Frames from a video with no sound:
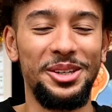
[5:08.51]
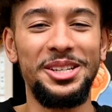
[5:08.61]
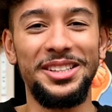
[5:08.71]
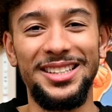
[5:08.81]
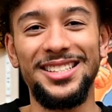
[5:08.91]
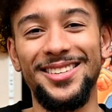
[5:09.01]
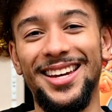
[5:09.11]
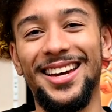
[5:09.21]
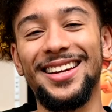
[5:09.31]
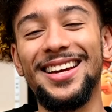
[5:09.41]
all this. So
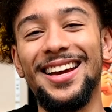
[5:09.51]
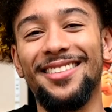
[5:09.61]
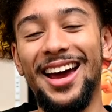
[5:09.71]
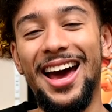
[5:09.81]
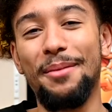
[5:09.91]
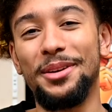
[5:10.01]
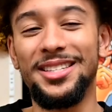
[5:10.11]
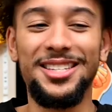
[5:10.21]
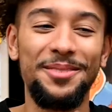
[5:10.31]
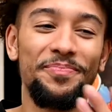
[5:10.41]
yeah, that
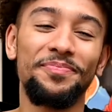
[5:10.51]
happens.